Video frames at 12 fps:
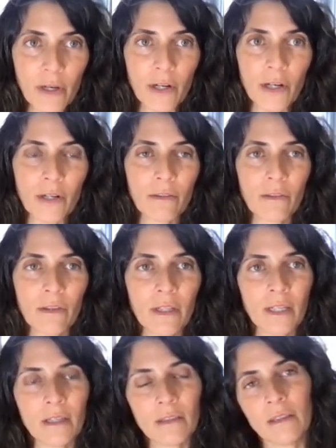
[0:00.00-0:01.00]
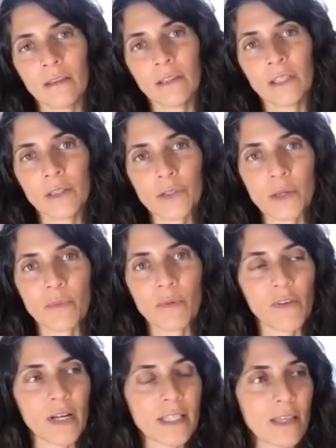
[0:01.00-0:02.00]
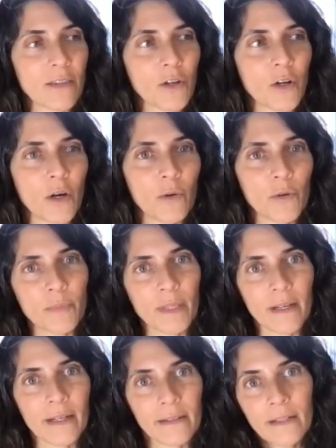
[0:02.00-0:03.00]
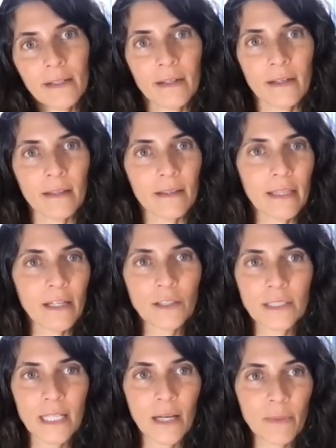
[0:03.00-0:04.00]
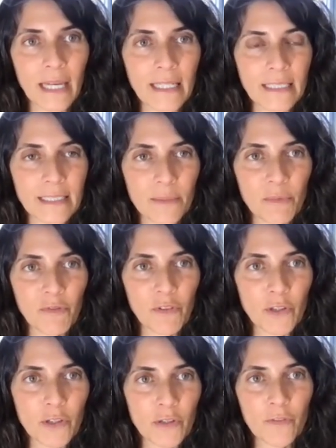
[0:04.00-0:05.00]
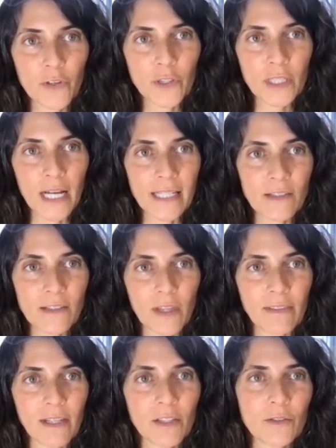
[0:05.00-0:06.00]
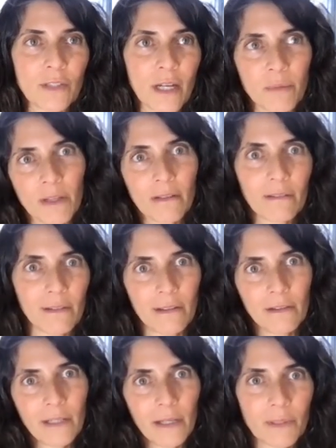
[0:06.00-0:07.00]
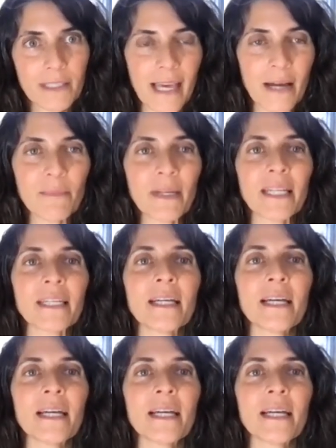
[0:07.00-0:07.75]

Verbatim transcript: where the you know some of us on the call would be like they could tell me any type of fer- fertilizer that they use and i'd be like okay what does that mean